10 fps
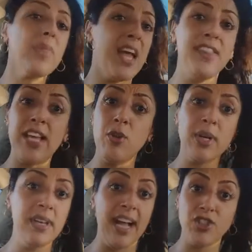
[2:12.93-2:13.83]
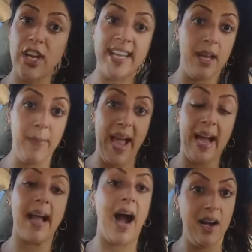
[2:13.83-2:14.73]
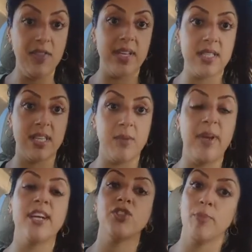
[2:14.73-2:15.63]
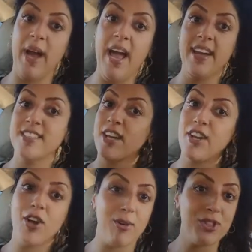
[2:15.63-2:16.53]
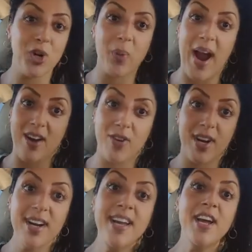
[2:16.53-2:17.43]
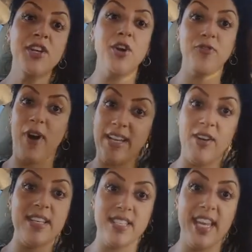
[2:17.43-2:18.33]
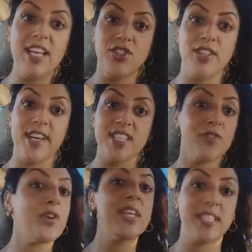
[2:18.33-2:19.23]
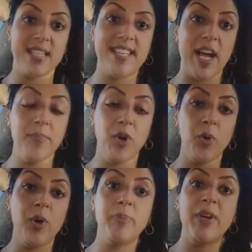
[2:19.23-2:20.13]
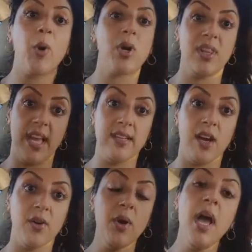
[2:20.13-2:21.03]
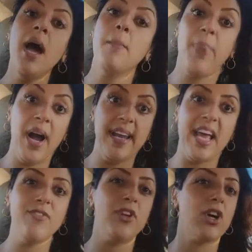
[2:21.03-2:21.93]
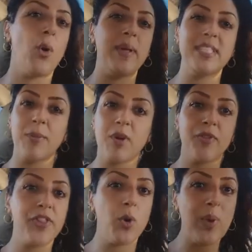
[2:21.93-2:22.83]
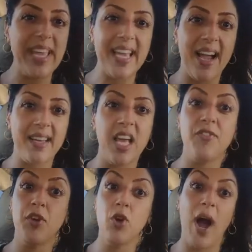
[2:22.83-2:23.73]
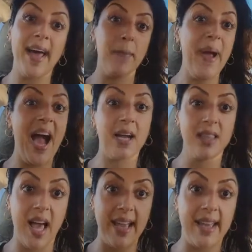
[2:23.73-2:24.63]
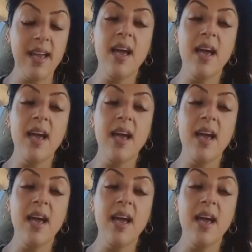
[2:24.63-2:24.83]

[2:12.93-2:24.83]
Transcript: that you cannot check in a bag, obviously, because your bag is going to go to wherever your final destination is. For this example would be Orlando. But if you're going somewhere for the weekend, if you know how to pack light,